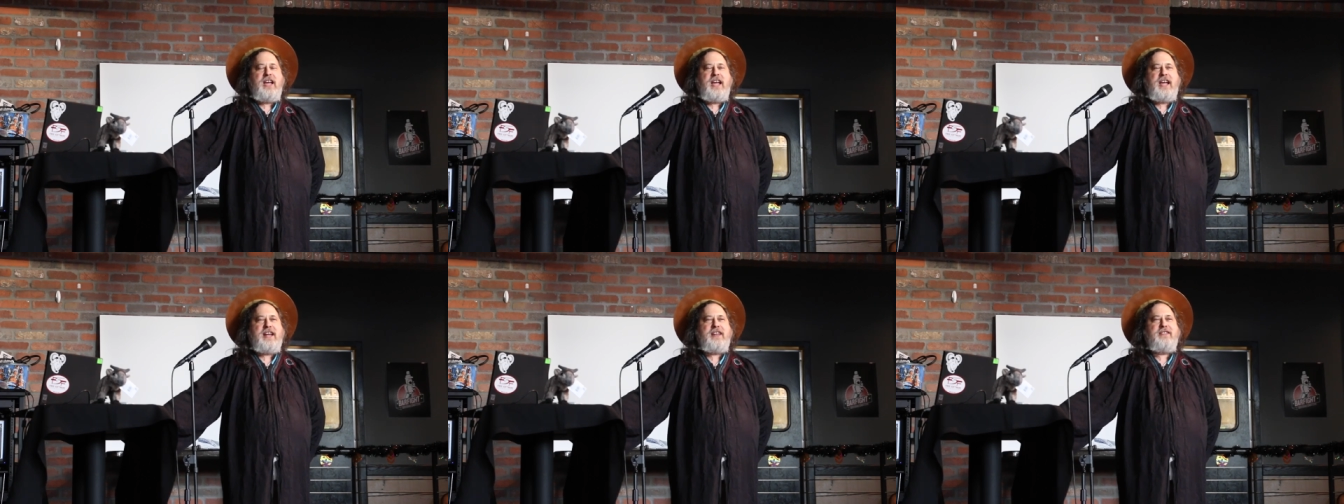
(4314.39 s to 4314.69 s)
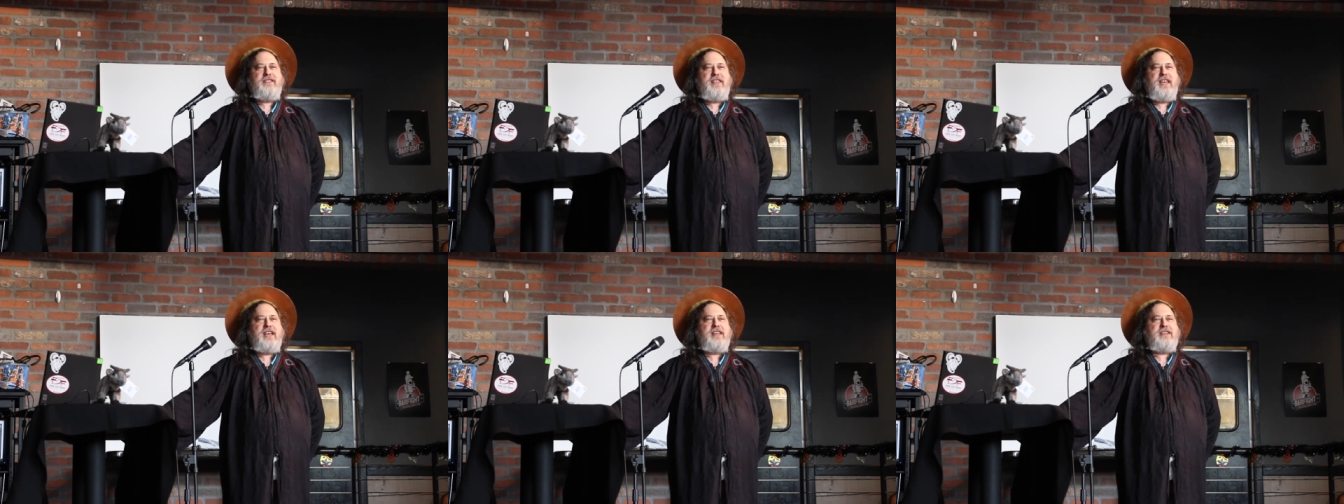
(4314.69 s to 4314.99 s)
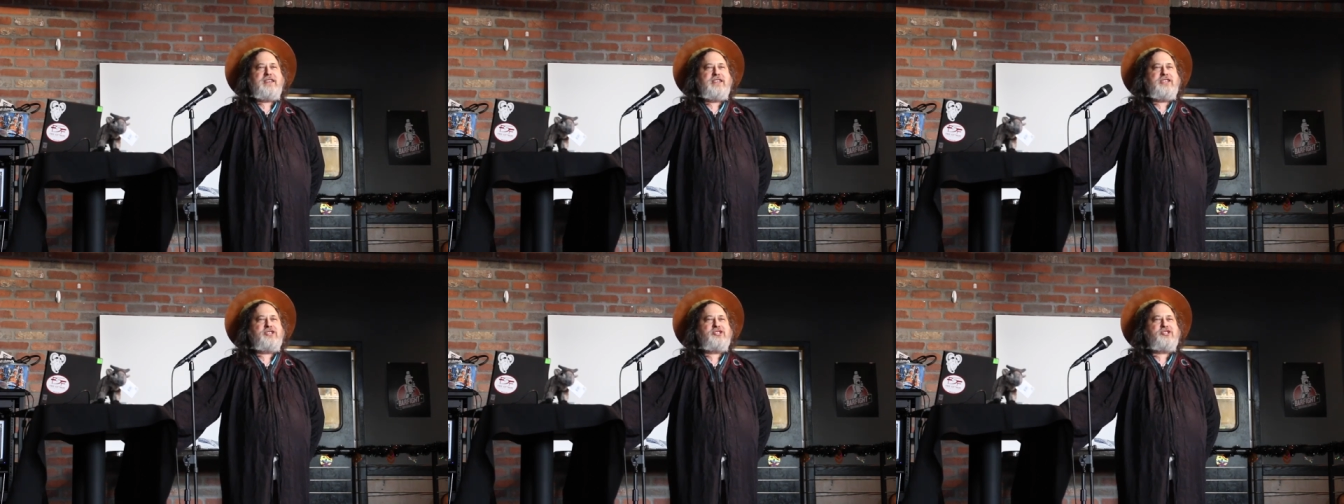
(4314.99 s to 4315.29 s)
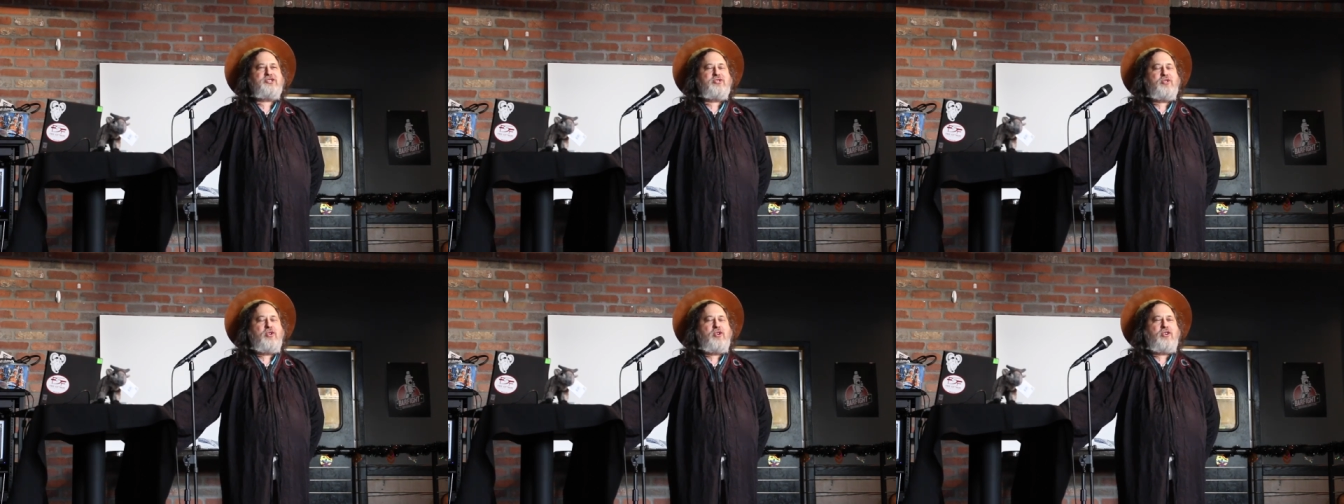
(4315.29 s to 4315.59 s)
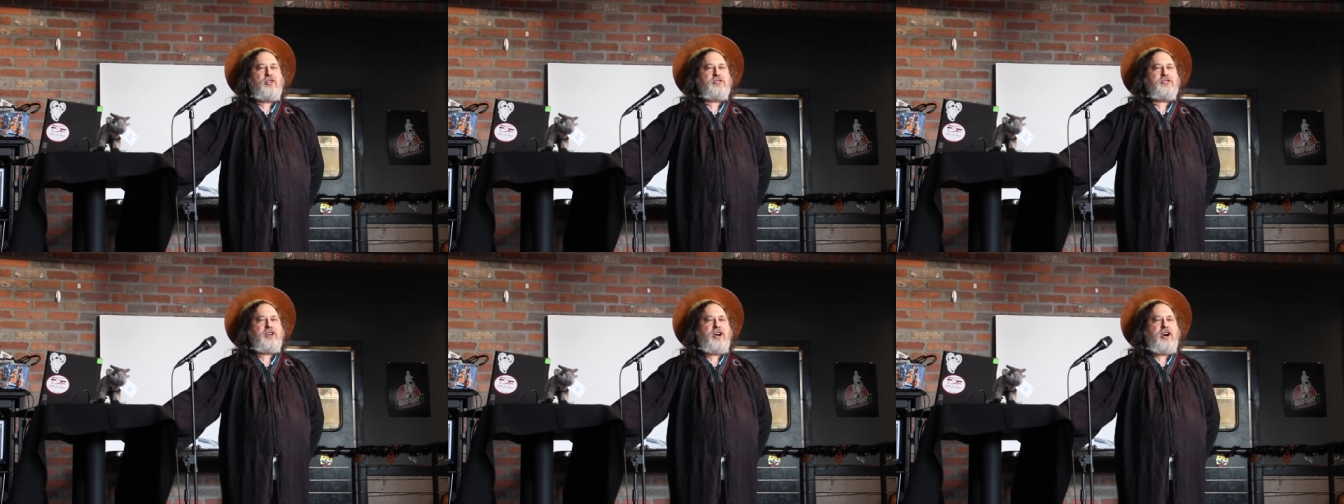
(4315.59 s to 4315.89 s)
and then
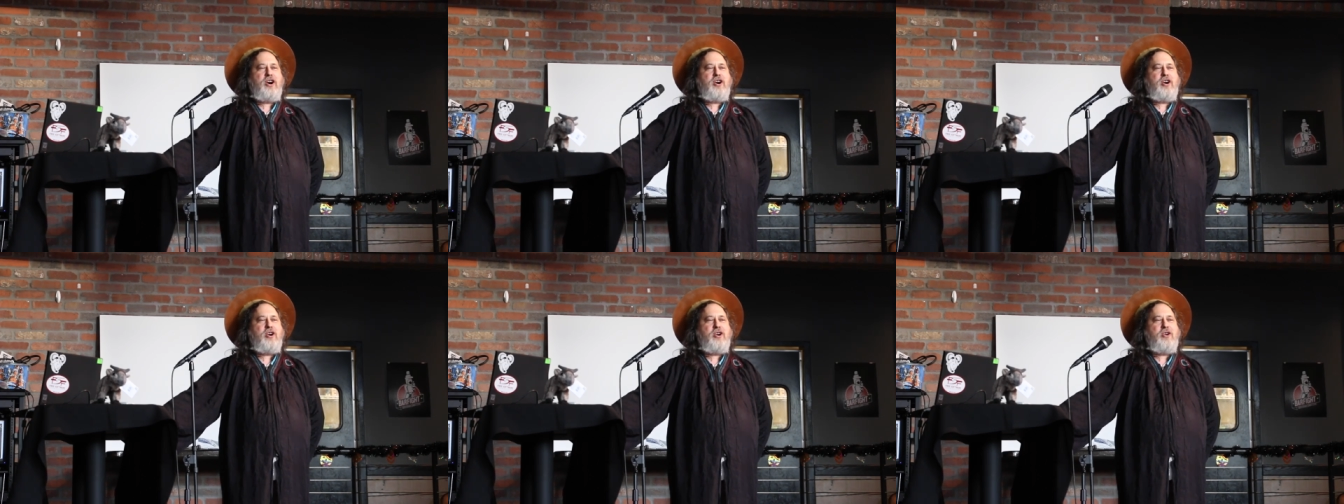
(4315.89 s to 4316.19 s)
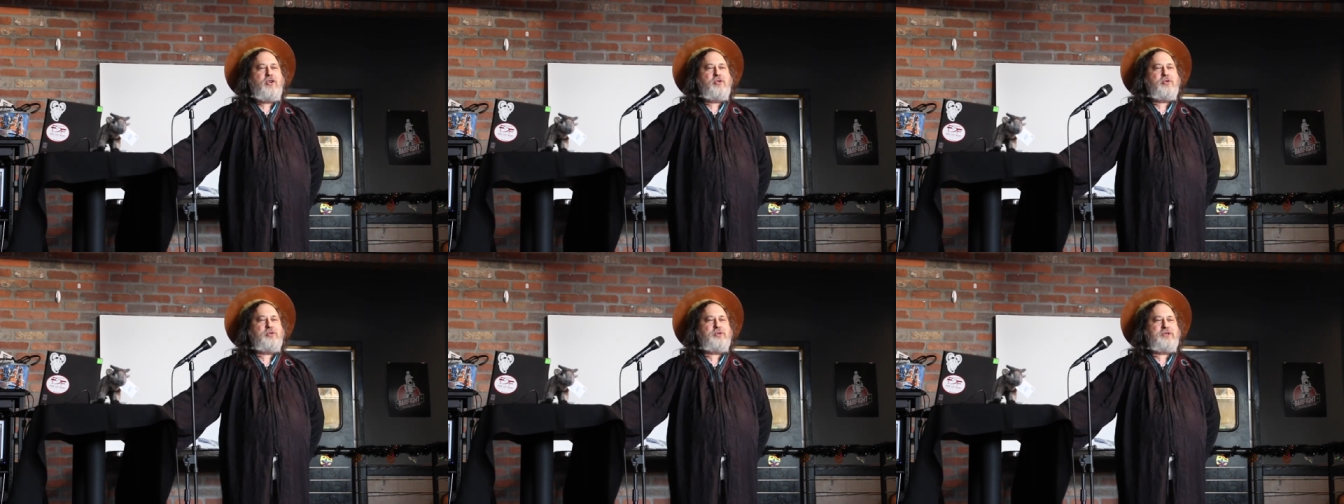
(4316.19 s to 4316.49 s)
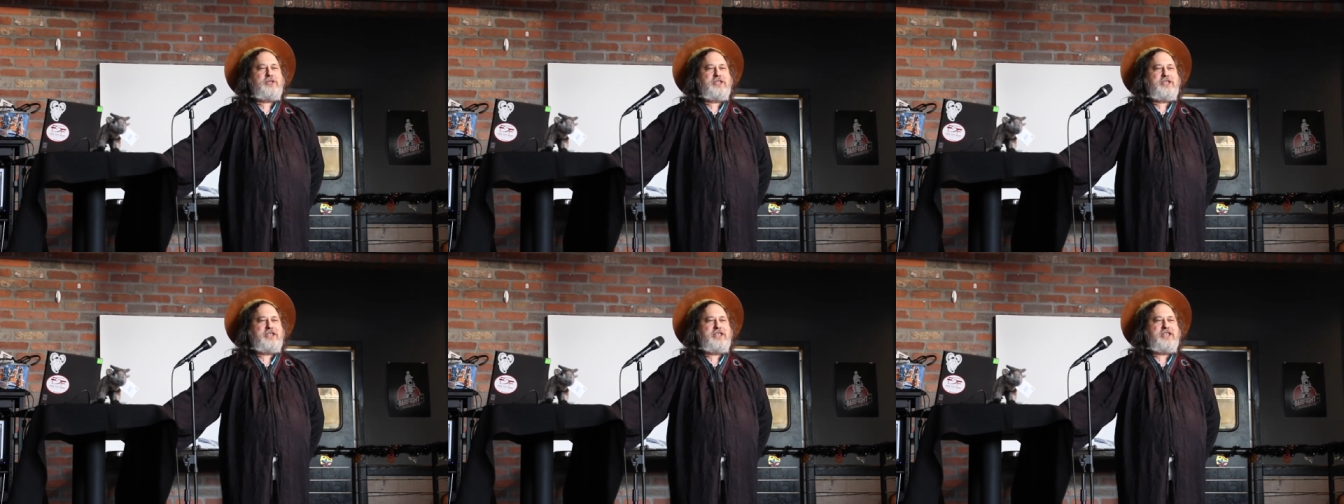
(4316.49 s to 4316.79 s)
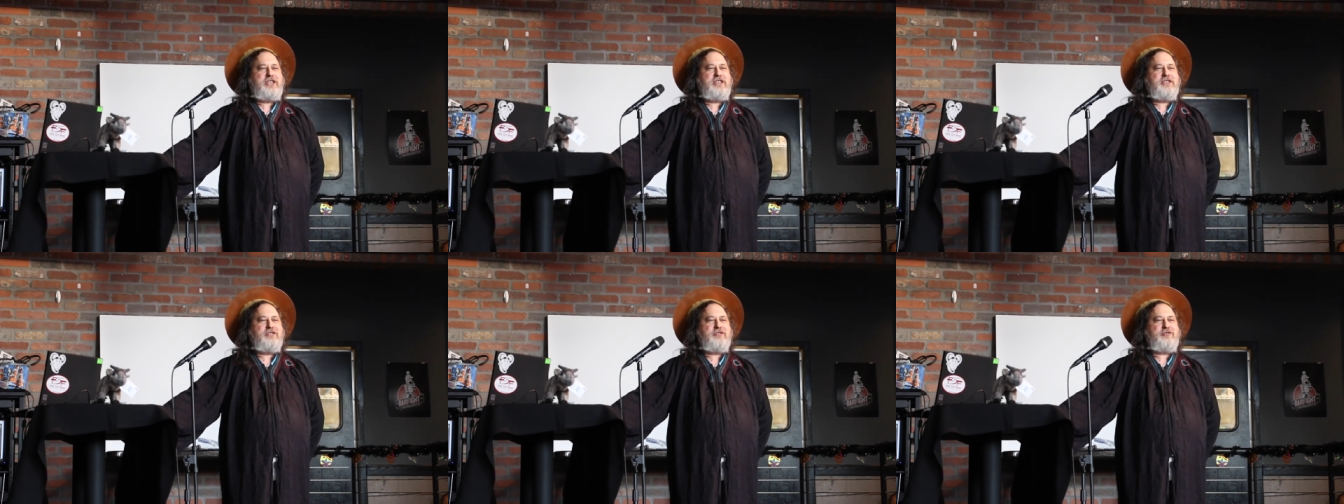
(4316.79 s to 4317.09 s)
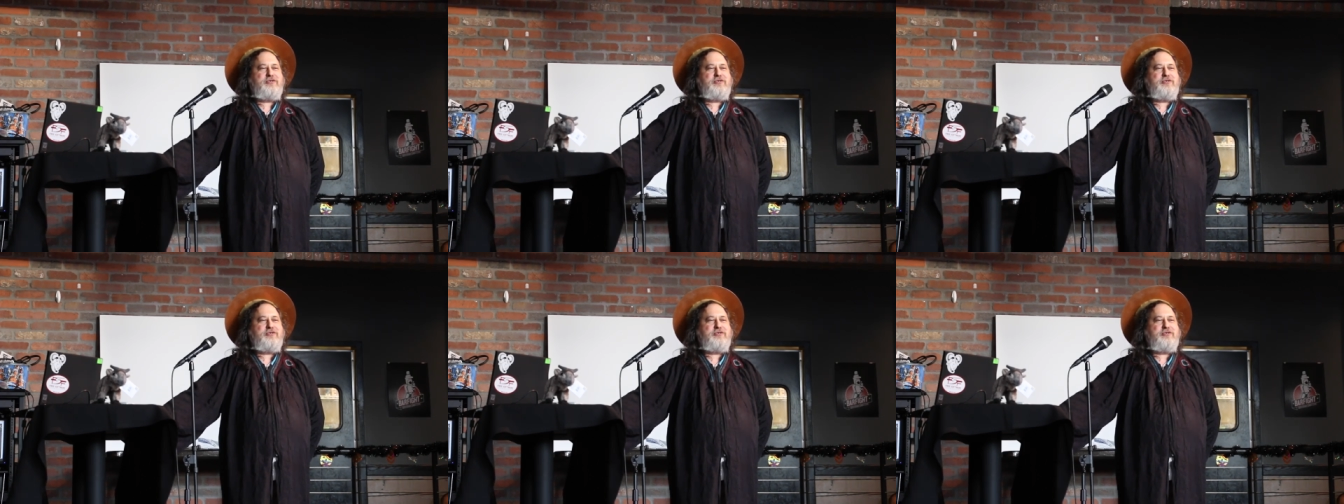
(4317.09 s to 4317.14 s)
install a wholly